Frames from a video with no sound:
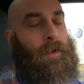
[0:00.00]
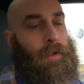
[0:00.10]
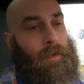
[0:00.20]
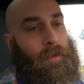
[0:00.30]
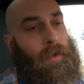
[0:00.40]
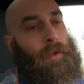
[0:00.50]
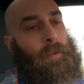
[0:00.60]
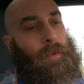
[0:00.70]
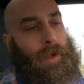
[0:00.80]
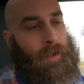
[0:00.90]
Auto,
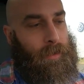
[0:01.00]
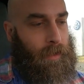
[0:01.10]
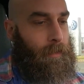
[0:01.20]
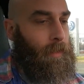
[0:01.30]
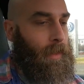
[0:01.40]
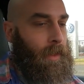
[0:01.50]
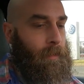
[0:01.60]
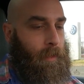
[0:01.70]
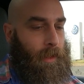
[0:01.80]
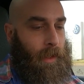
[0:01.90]
wireless Apple
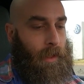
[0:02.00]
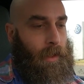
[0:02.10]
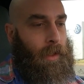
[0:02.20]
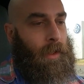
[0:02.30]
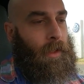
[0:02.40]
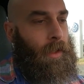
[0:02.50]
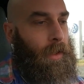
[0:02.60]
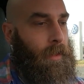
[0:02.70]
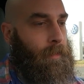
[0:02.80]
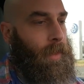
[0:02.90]
CarPlay.
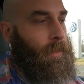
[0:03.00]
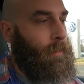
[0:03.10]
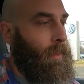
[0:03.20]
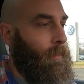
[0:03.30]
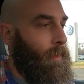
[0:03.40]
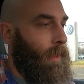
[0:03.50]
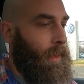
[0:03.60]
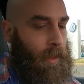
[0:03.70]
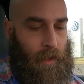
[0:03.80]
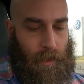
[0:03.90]
That's pretty big.